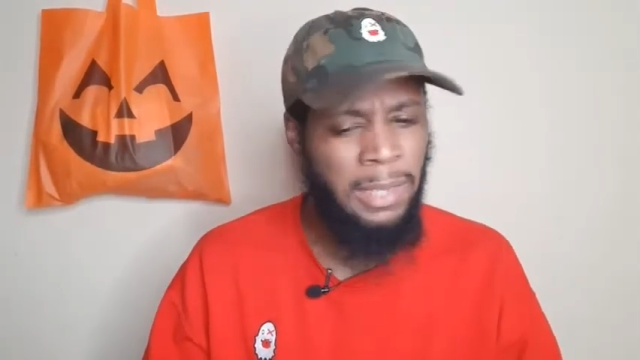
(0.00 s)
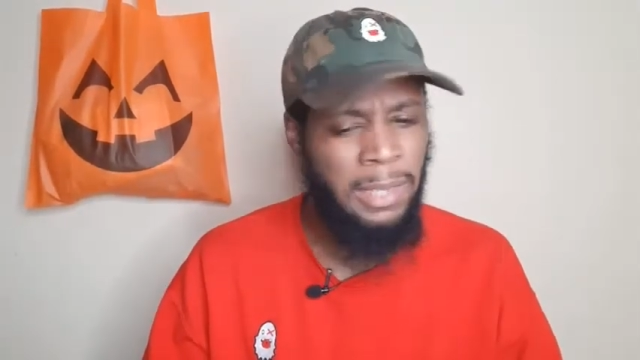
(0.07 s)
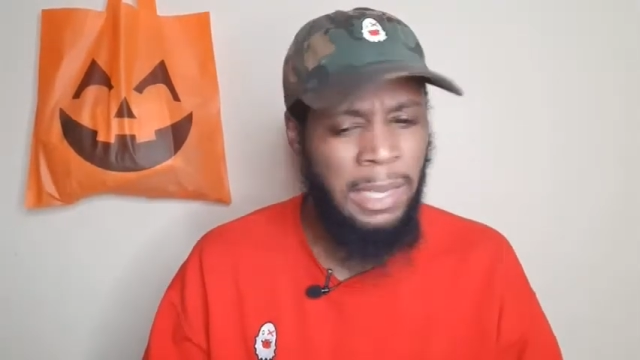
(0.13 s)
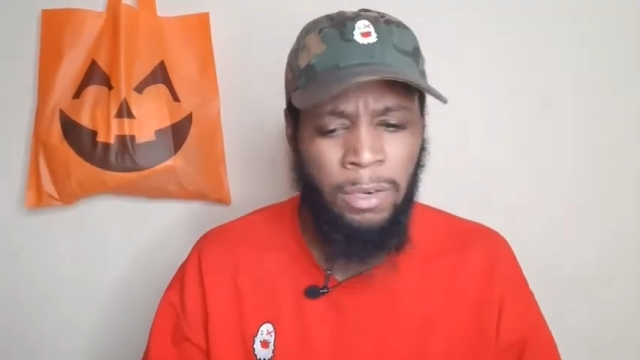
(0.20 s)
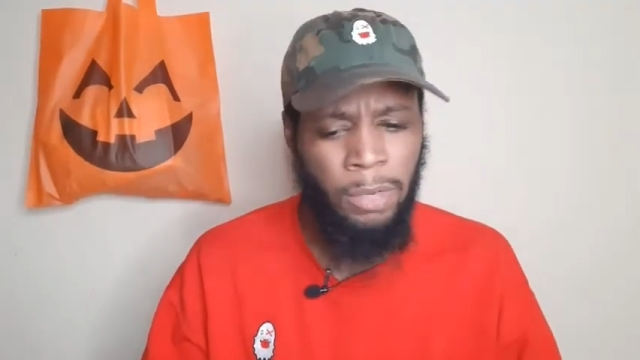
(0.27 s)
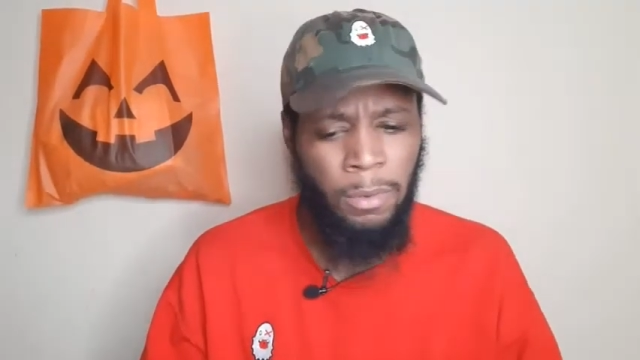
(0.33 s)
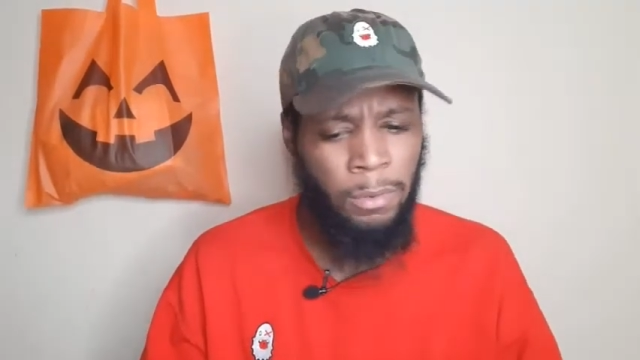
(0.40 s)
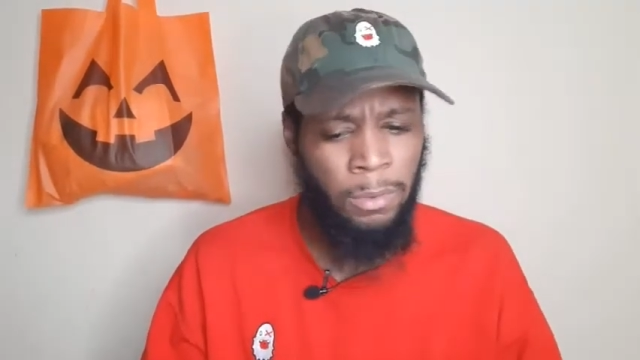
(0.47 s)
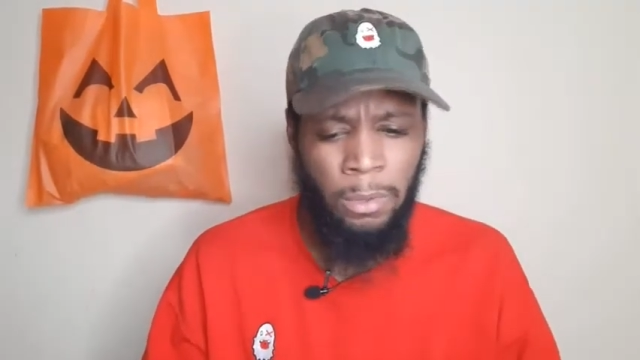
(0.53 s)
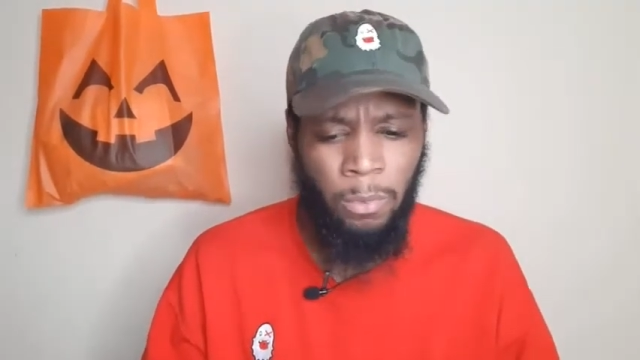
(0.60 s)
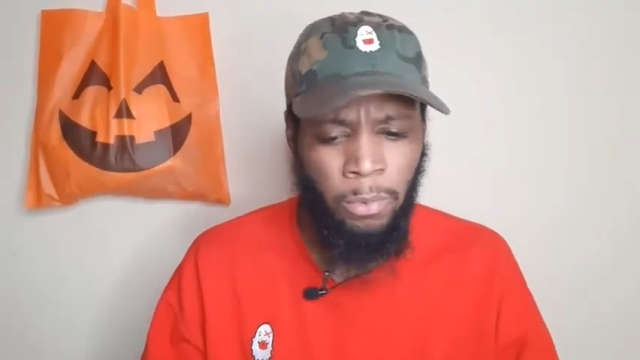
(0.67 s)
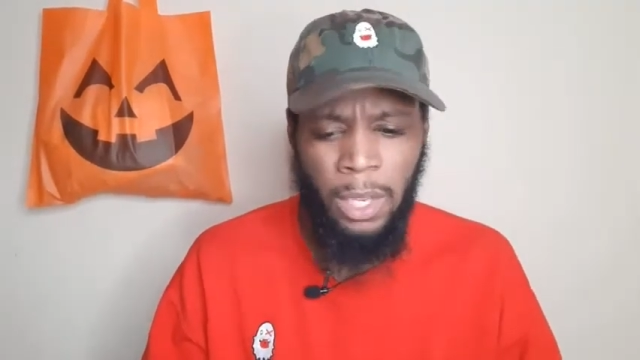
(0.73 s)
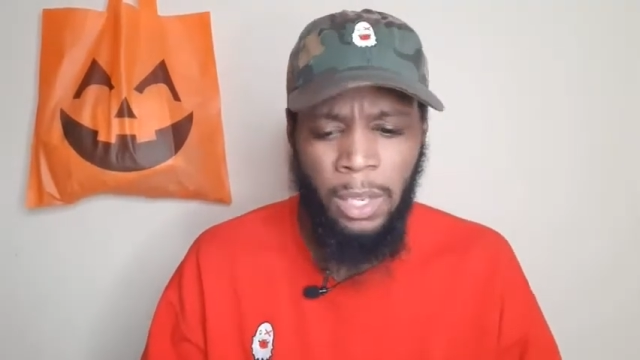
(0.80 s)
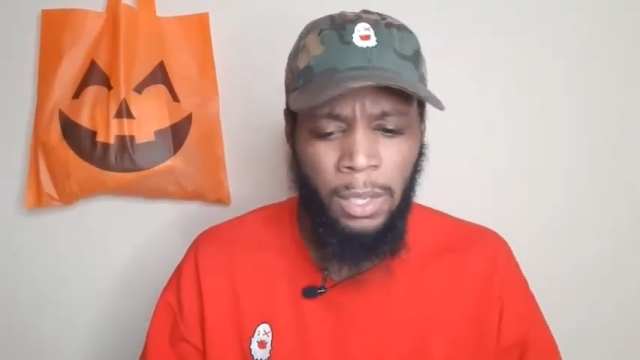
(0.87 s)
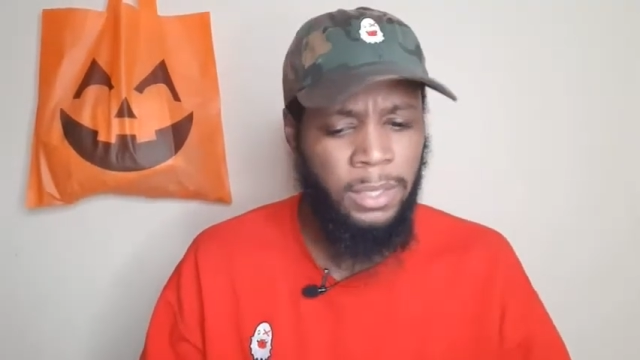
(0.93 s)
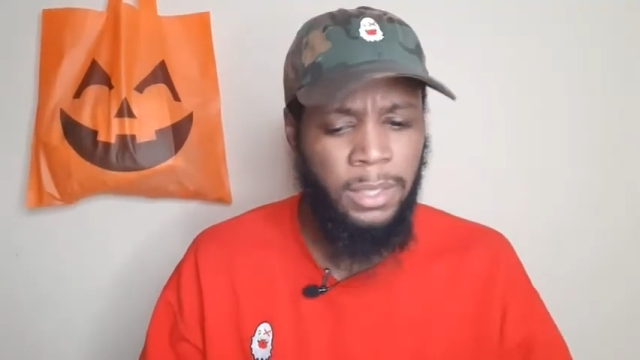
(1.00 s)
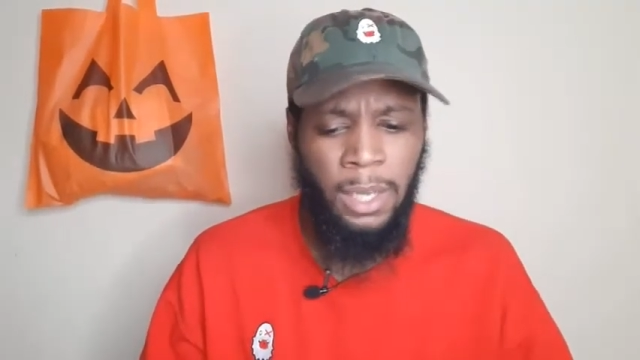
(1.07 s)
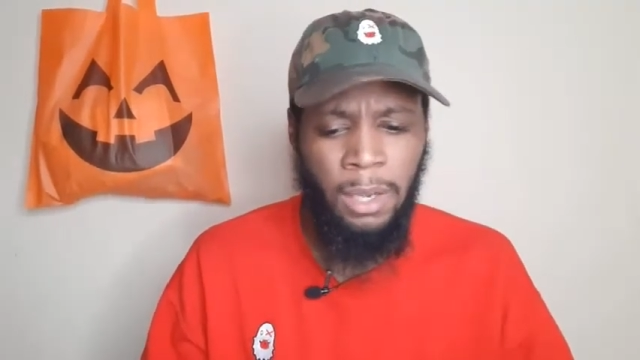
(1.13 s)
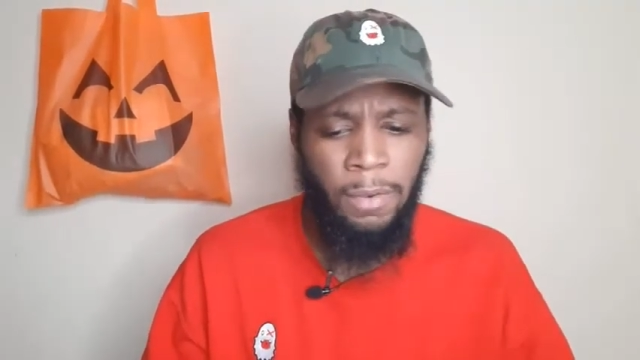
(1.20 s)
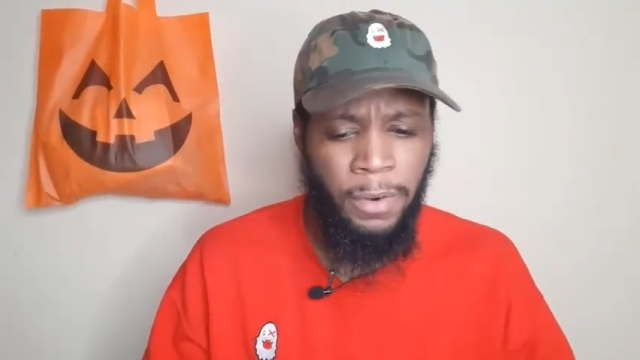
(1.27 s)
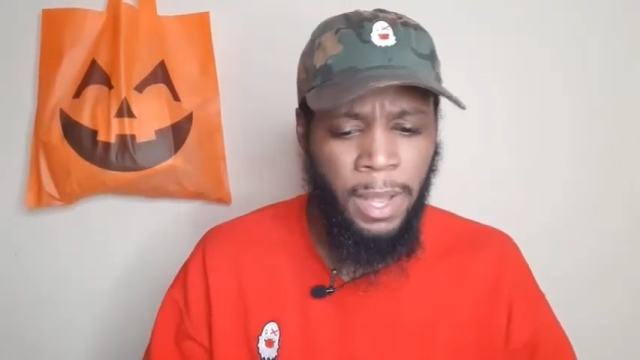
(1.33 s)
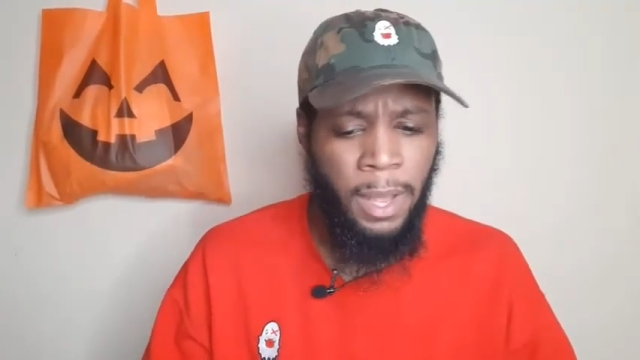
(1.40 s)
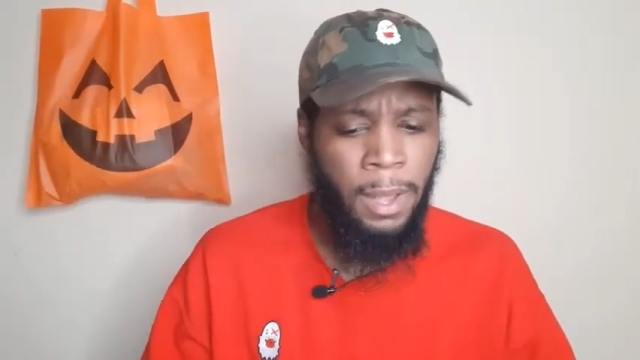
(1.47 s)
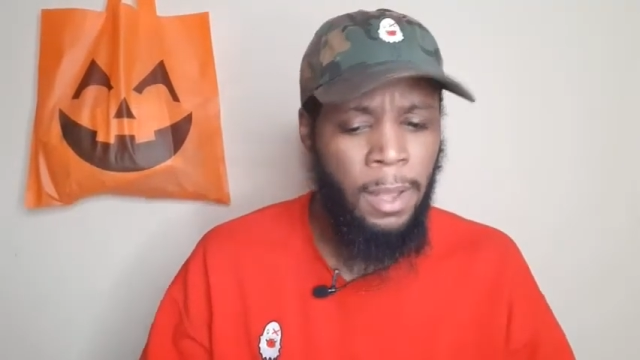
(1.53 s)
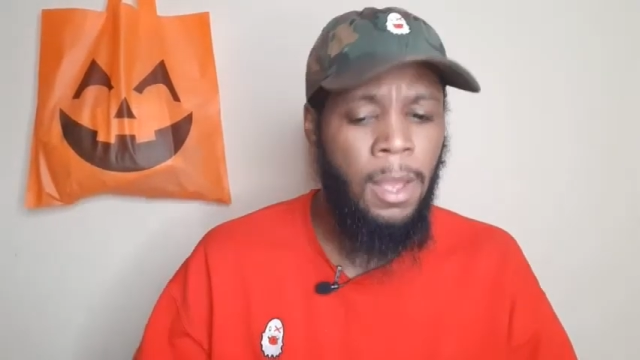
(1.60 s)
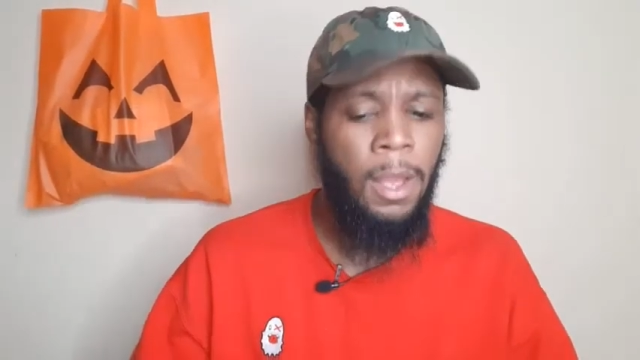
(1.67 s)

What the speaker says: I don't know if I want to stay up for that.